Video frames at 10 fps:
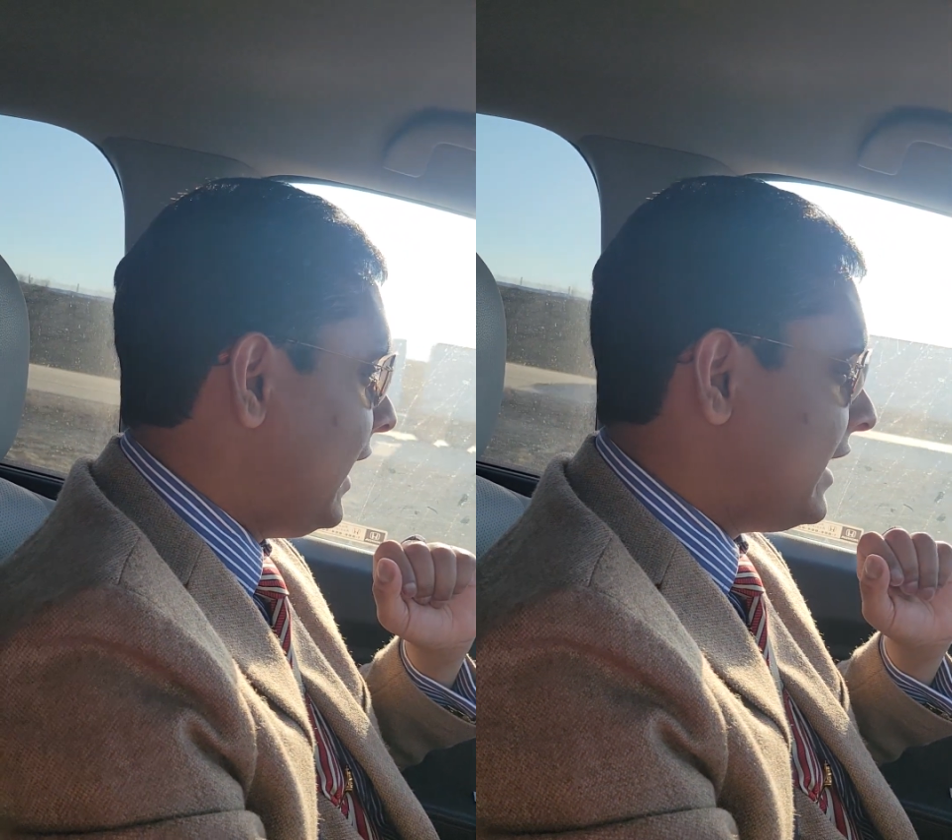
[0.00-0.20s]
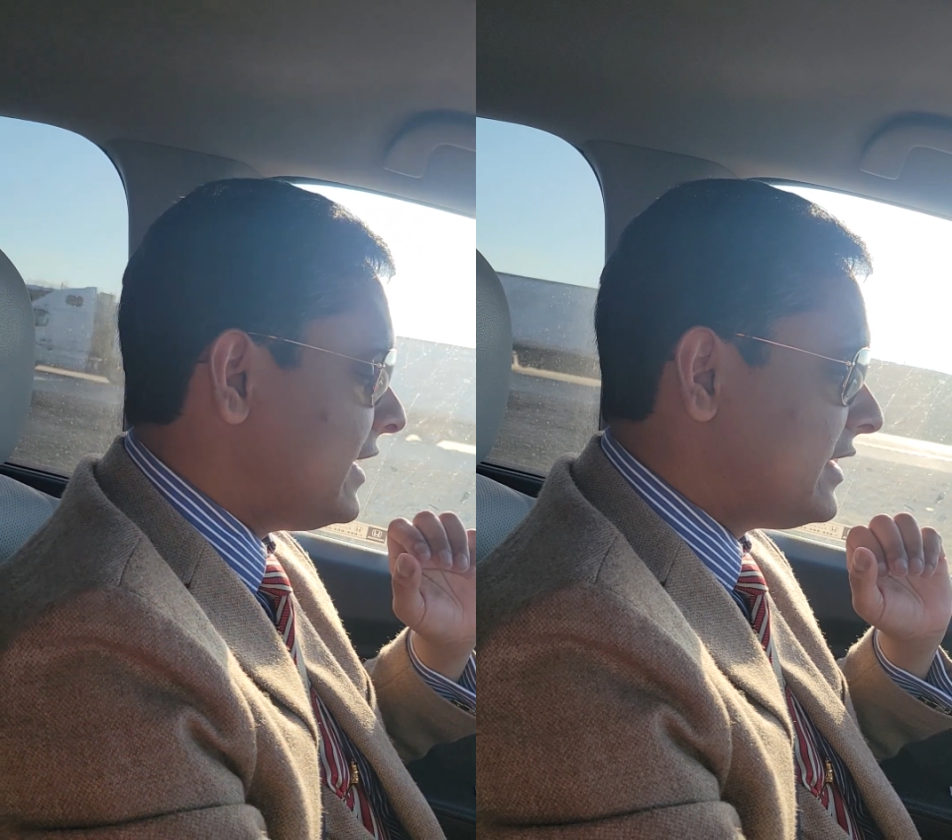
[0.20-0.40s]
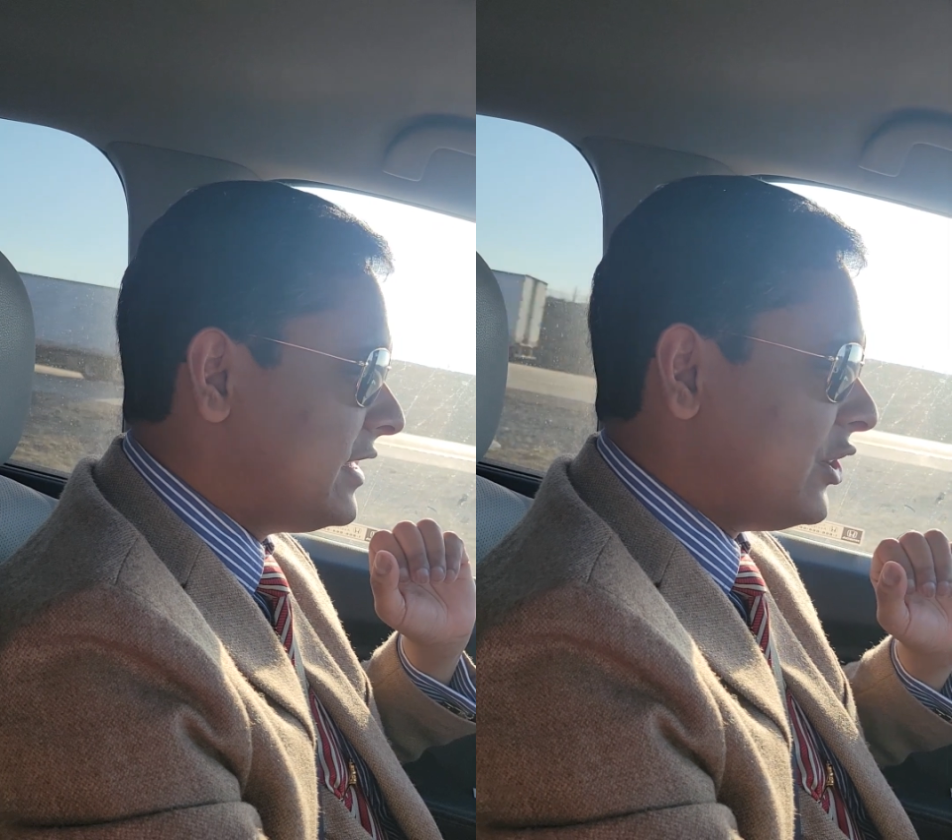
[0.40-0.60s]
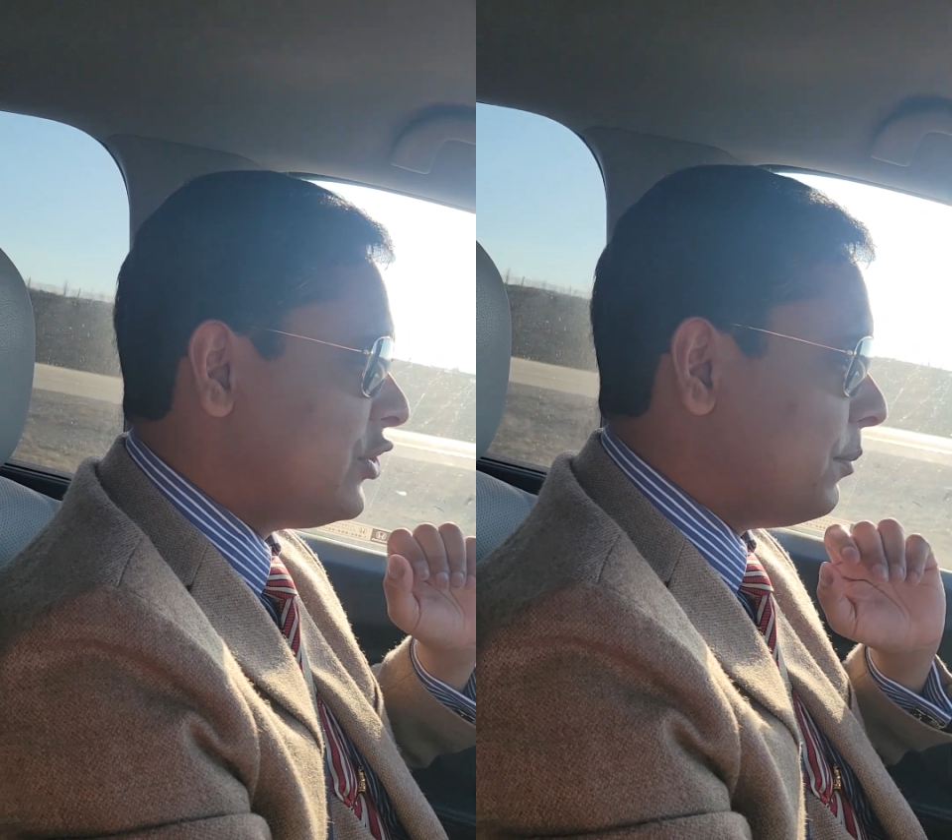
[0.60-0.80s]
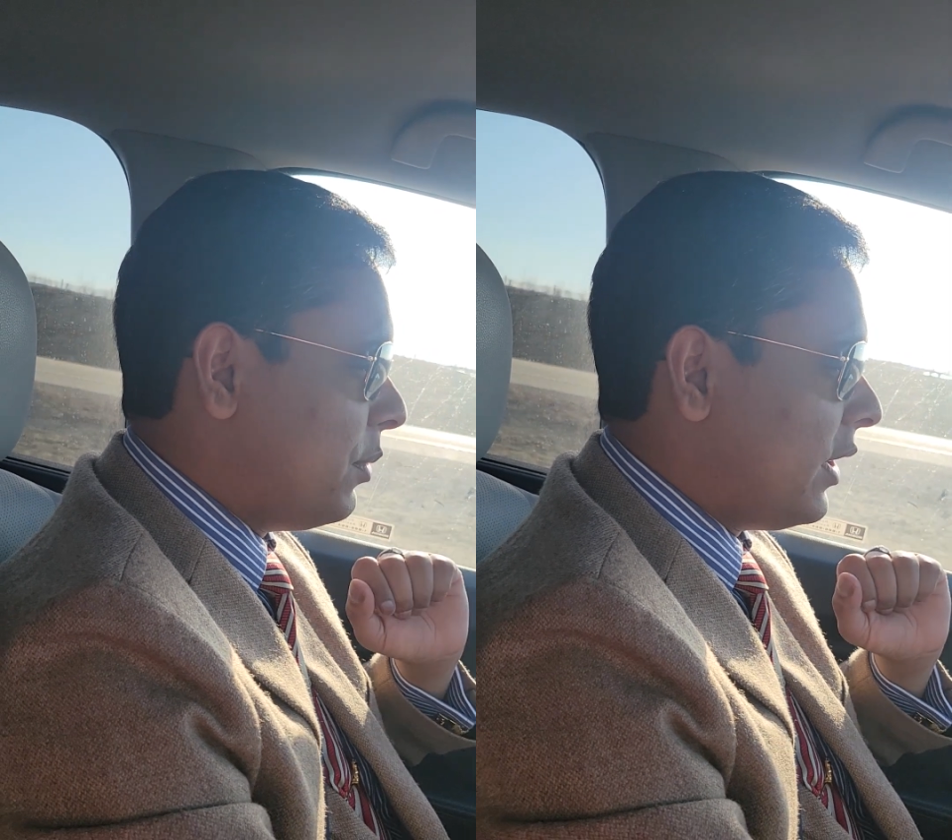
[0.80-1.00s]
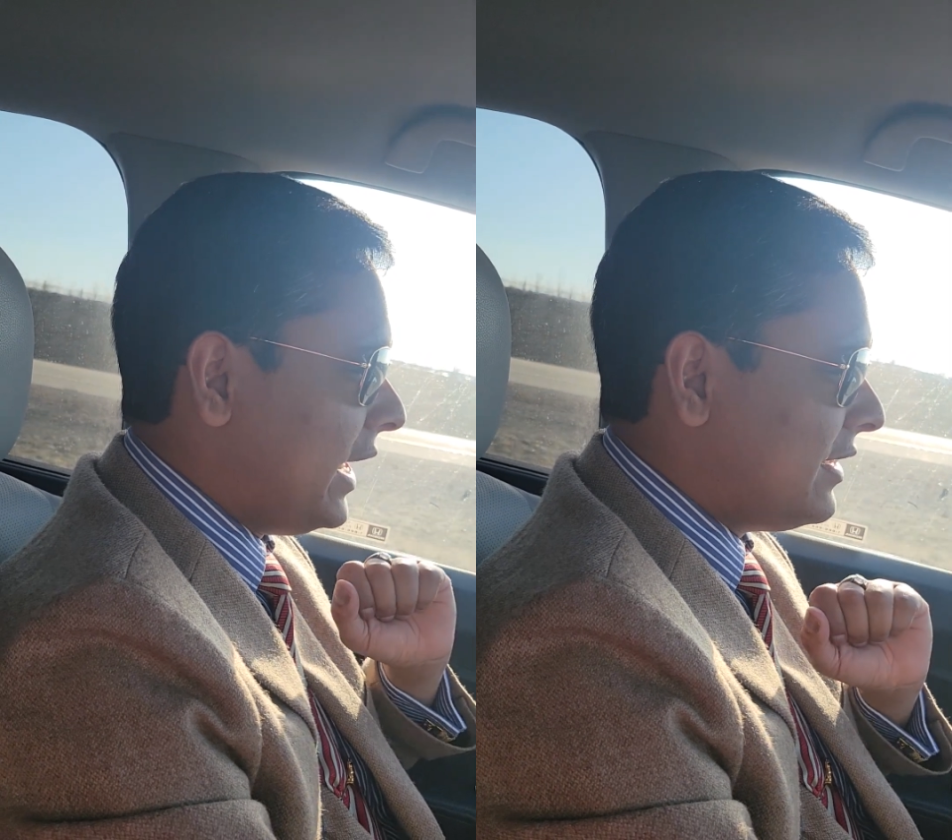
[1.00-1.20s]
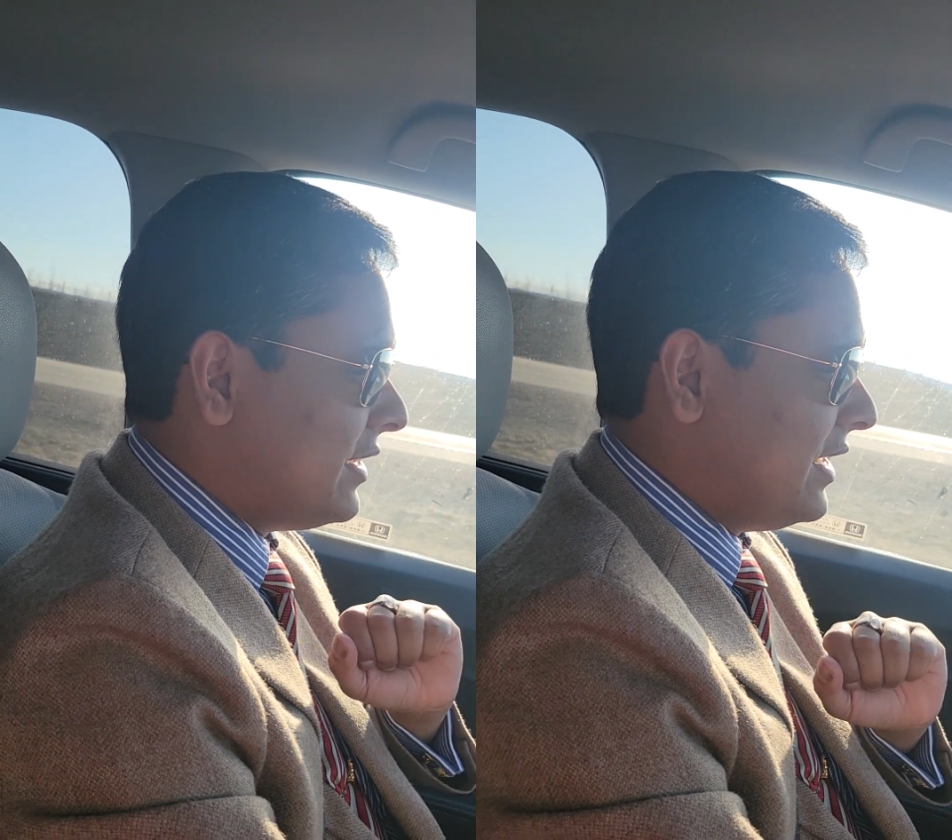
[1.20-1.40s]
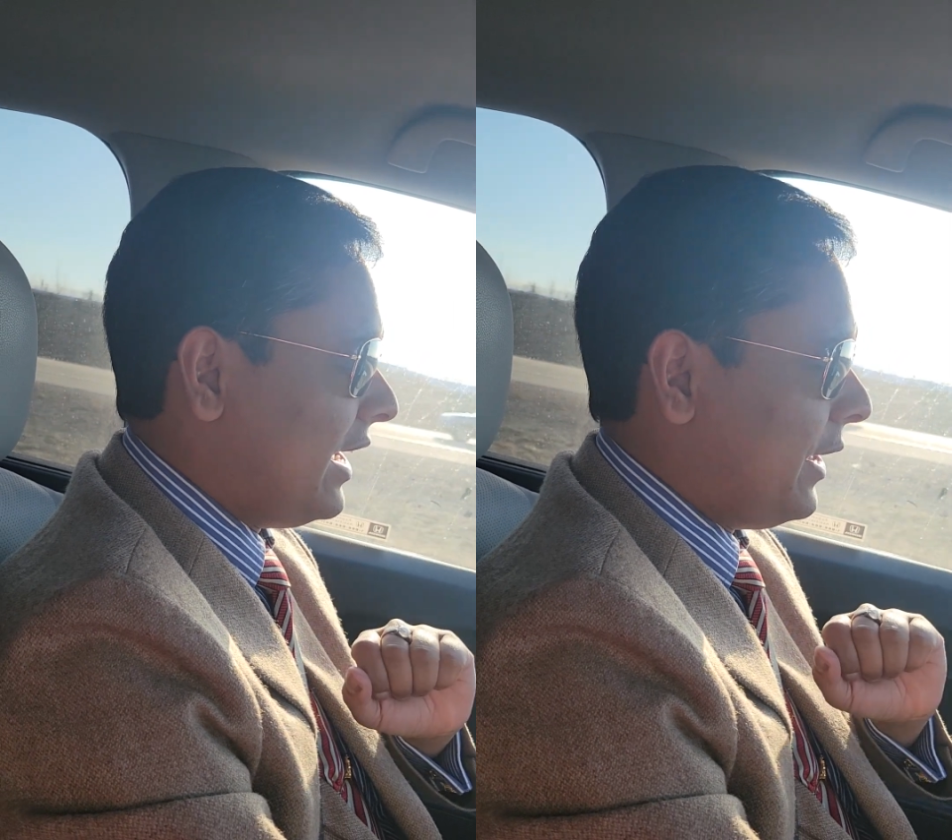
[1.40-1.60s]
and it's such a bright
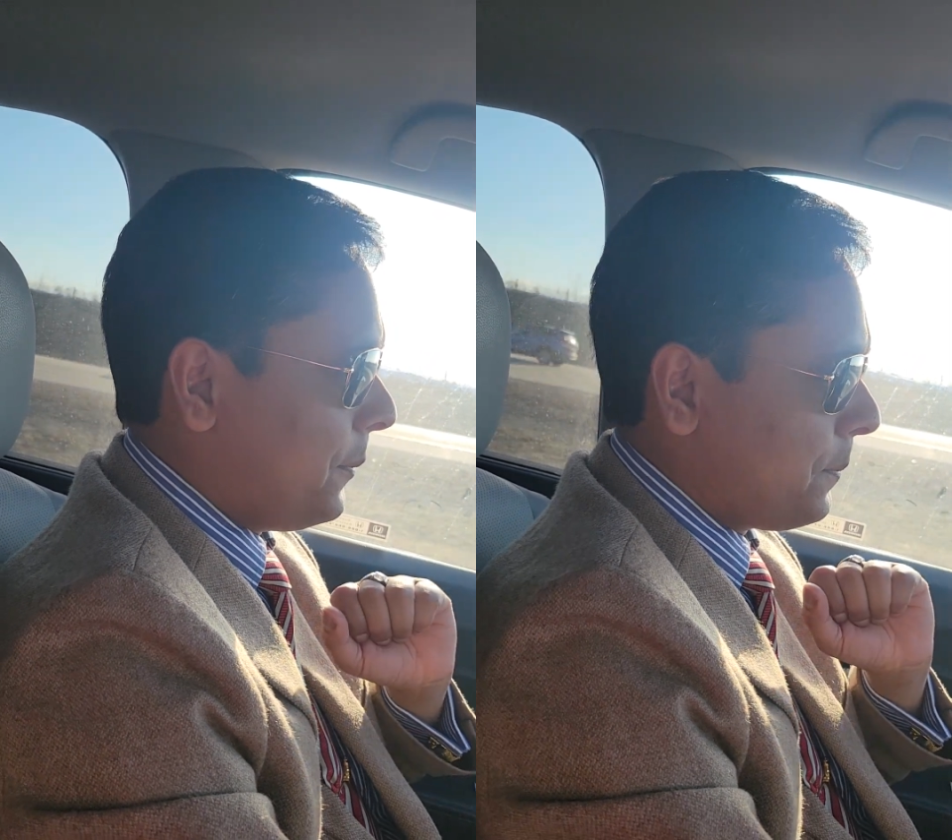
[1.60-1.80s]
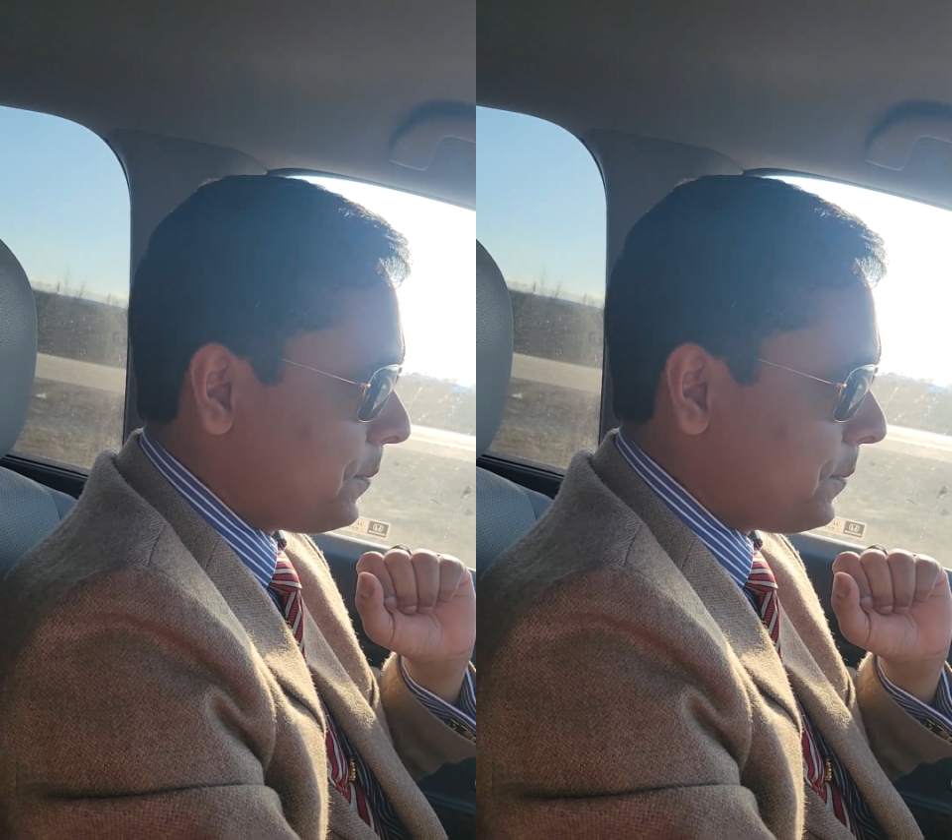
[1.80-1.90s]
day.